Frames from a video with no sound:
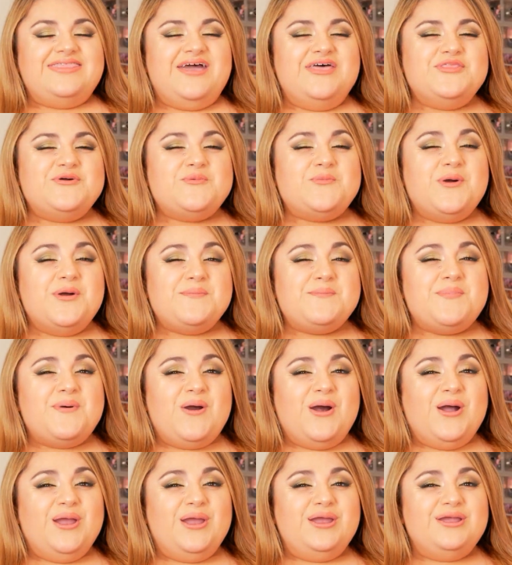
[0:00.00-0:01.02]
Now the one
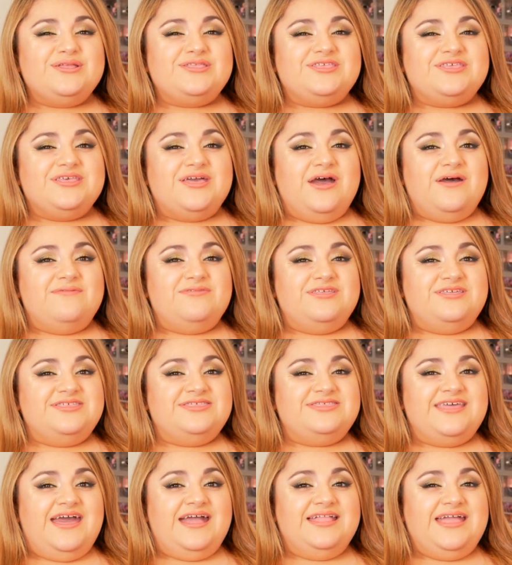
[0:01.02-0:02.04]
part of
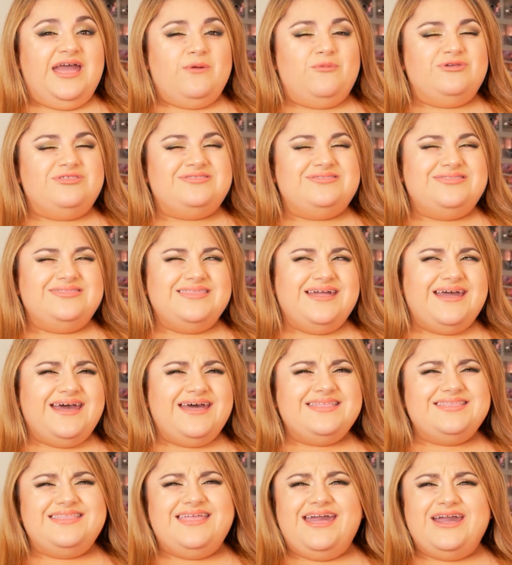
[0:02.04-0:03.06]
this set I was
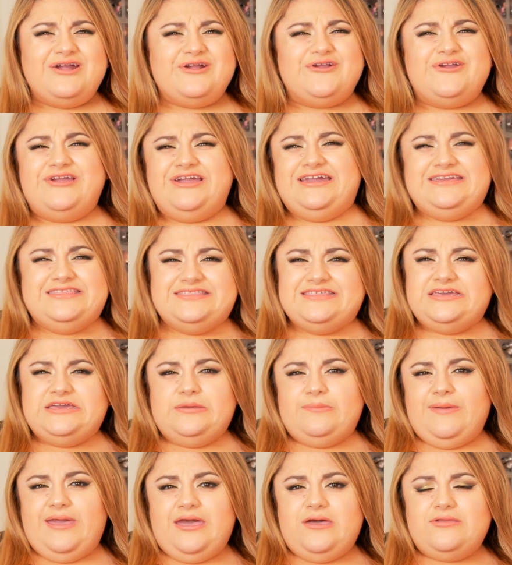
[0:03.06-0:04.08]
not that
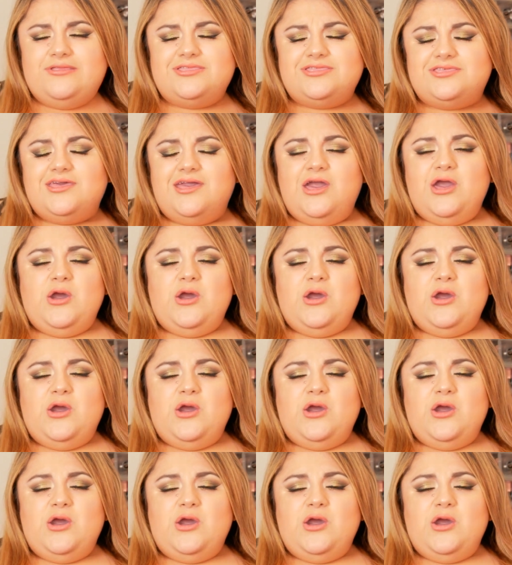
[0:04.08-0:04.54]
crazy about